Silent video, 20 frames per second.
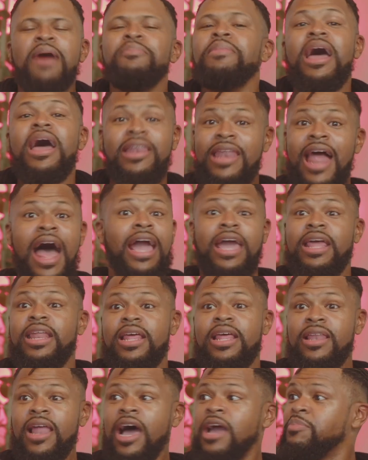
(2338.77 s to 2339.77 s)
I'm not knocking
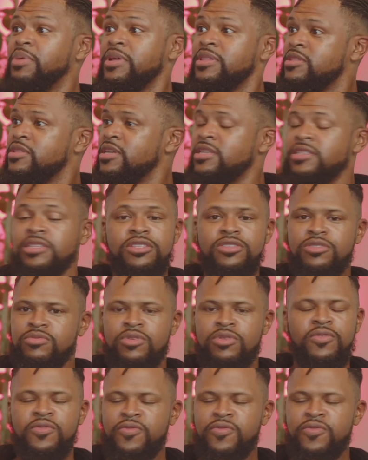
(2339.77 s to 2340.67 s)
it, like, but this is the